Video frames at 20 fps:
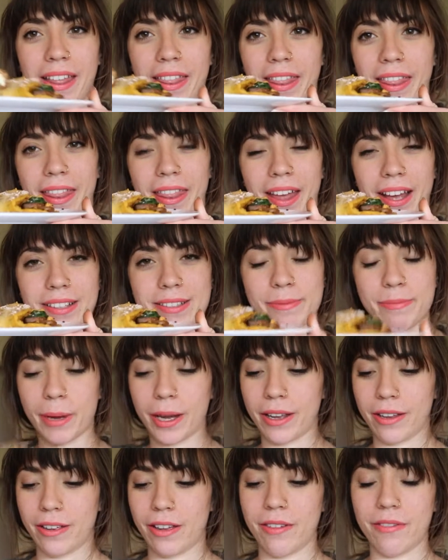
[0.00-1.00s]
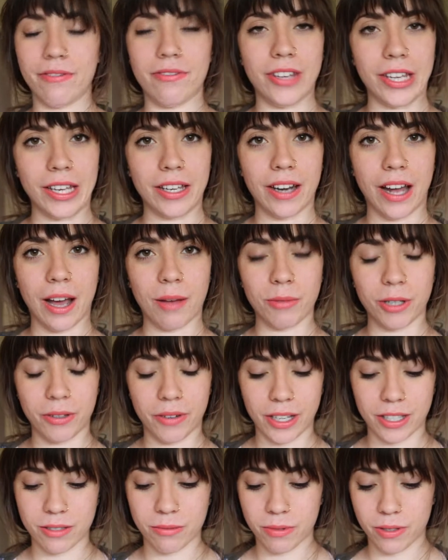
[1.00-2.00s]
that's my vegan omelet
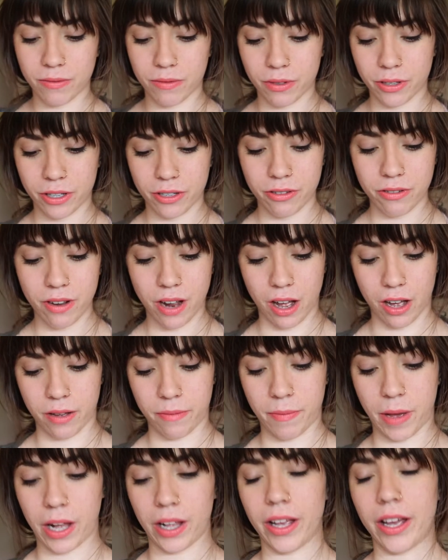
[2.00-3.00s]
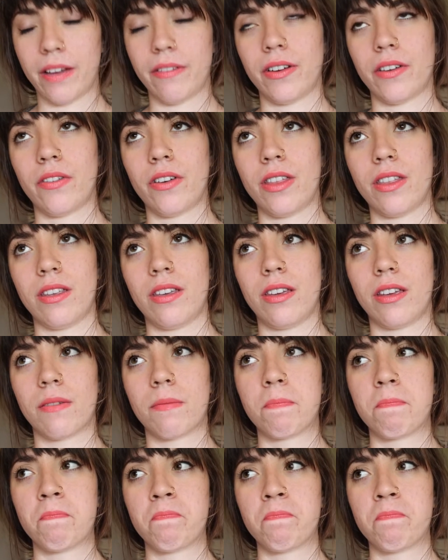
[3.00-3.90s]
recipe for you. I'll have everything